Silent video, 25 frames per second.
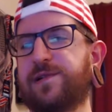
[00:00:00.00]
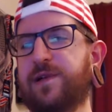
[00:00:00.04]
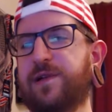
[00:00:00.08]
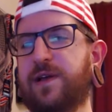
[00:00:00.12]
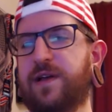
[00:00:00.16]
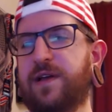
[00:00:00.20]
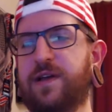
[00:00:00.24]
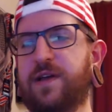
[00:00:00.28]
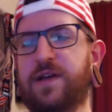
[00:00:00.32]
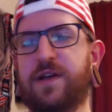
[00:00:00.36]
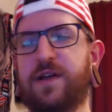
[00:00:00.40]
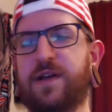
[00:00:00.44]

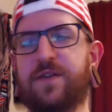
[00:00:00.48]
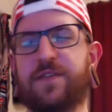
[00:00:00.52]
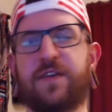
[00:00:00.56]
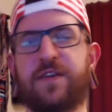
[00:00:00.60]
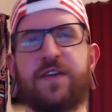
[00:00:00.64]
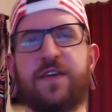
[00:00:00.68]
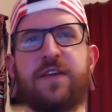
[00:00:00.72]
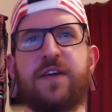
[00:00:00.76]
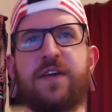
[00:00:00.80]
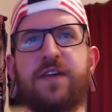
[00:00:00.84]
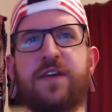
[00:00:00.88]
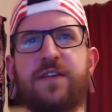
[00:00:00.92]

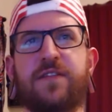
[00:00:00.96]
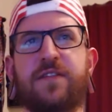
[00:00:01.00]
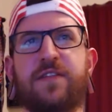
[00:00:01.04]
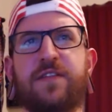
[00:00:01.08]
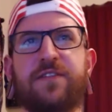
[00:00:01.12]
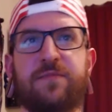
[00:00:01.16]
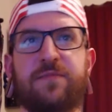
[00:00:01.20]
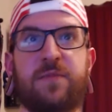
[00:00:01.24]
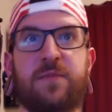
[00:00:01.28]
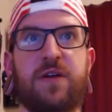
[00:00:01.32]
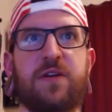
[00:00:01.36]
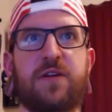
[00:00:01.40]
And
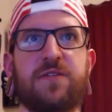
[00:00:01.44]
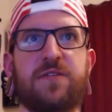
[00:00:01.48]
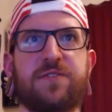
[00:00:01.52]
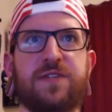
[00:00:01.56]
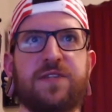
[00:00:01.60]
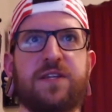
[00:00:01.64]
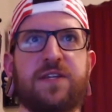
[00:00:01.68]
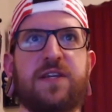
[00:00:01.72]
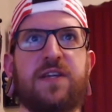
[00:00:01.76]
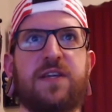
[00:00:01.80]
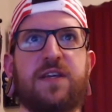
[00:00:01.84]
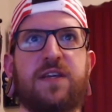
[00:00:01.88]
this beer is
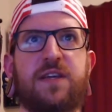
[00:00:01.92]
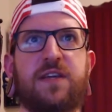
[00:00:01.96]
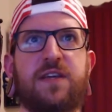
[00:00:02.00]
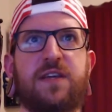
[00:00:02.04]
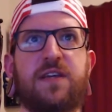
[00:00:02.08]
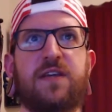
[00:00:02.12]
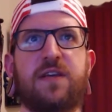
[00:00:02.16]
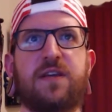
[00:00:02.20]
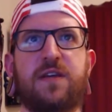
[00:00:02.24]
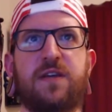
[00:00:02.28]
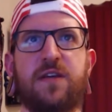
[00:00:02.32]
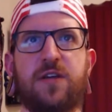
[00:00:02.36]
a
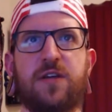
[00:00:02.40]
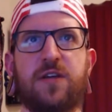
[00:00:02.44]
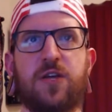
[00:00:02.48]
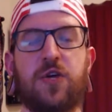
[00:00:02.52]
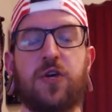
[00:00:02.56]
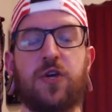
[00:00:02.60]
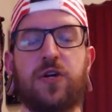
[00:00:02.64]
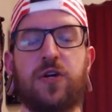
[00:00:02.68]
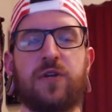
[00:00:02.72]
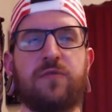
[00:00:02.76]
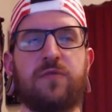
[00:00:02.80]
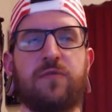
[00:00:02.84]
key,
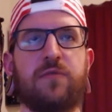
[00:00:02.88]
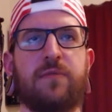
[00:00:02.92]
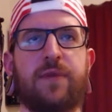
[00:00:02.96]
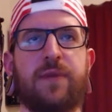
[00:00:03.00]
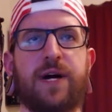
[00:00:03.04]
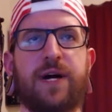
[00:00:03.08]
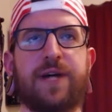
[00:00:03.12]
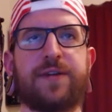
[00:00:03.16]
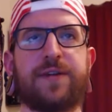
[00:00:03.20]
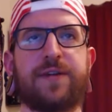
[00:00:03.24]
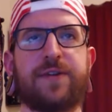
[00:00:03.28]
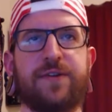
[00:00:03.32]
good
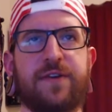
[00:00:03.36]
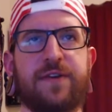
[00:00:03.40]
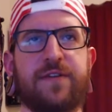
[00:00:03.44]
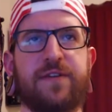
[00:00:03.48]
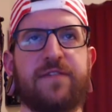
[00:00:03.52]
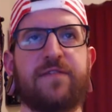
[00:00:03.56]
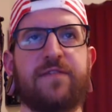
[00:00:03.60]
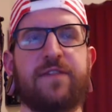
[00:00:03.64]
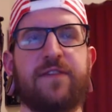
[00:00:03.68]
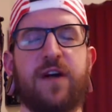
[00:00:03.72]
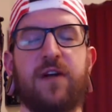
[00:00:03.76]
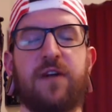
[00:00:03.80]

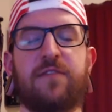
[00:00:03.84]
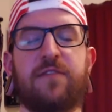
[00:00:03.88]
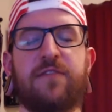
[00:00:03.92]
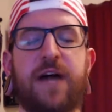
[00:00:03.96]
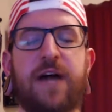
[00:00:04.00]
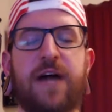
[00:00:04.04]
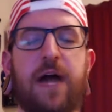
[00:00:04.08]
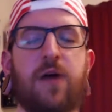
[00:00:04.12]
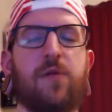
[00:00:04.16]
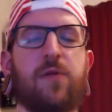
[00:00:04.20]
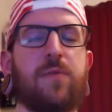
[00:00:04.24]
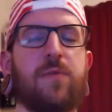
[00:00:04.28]
reminder of
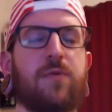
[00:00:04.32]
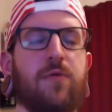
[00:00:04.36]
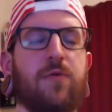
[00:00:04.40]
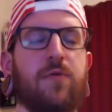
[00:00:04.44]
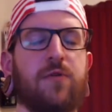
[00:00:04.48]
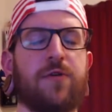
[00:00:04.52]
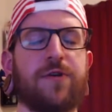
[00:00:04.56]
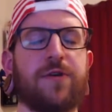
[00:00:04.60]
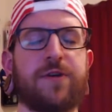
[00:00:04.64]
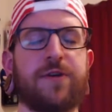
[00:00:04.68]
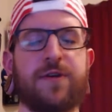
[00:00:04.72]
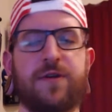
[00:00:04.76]
how
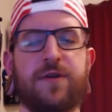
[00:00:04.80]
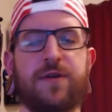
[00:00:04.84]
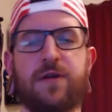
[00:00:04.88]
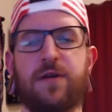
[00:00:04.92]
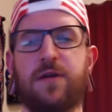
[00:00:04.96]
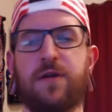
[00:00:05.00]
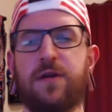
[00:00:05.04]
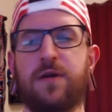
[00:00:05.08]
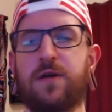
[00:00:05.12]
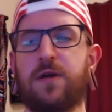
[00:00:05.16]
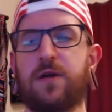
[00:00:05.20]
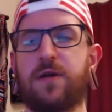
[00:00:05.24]
important
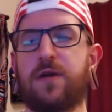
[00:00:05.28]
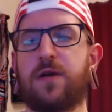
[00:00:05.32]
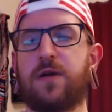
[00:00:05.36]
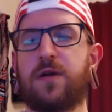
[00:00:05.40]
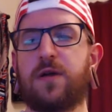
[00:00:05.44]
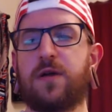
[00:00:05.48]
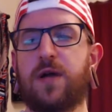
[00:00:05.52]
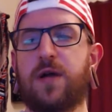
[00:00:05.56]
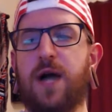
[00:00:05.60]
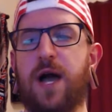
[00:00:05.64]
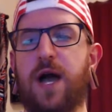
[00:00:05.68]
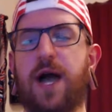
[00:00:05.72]

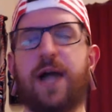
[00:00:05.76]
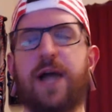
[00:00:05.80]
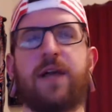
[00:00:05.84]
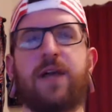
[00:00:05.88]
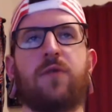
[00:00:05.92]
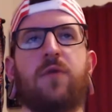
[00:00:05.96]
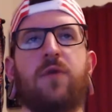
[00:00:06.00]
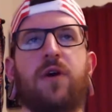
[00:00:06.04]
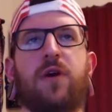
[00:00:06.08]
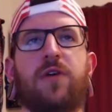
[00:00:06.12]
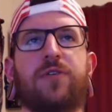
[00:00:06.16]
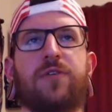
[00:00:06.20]
high
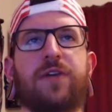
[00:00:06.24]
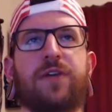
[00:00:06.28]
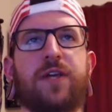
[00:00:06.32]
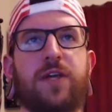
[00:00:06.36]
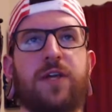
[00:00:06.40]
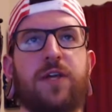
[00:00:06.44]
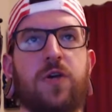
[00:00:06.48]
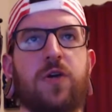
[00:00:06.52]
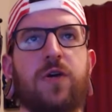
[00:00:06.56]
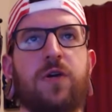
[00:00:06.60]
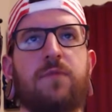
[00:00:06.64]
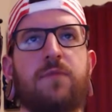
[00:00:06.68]
quality,
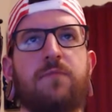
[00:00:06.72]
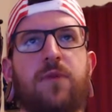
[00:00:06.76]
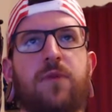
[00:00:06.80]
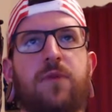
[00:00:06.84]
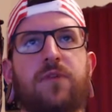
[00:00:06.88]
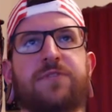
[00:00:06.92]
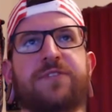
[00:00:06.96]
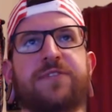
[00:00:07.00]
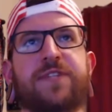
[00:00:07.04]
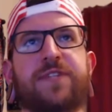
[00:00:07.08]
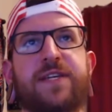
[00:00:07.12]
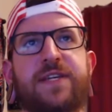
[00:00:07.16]
good
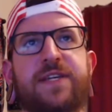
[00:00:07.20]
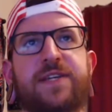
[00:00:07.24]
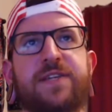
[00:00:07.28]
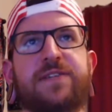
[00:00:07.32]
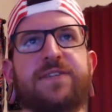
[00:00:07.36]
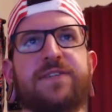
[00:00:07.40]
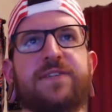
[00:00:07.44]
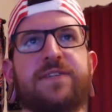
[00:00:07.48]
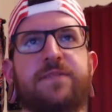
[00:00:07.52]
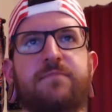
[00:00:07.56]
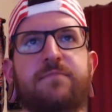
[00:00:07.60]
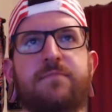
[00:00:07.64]
malt
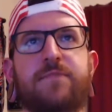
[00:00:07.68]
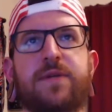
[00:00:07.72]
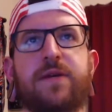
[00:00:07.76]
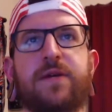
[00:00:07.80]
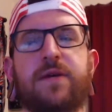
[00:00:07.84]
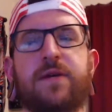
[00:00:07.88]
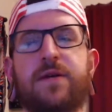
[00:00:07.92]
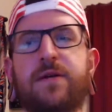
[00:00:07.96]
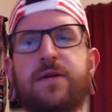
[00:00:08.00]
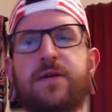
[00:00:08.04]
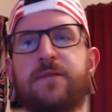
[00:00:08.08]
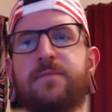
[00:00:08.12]
is in beer.